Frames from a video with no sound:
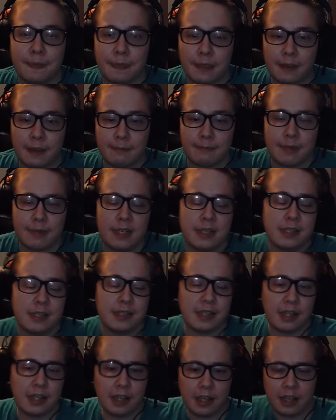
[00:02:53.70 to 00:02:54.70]
Been
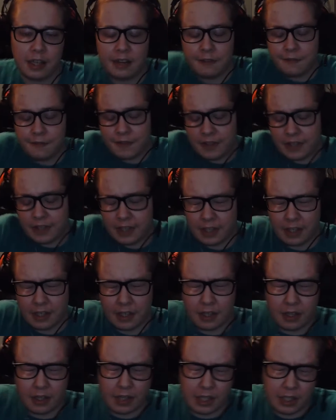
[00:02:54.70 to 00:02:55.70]
dead for
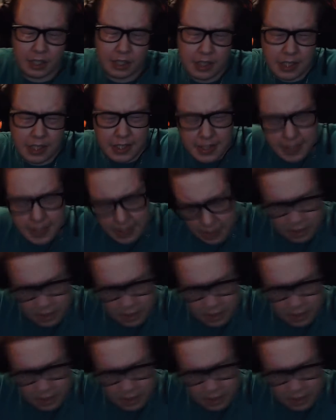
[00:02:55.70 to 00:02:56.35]
years.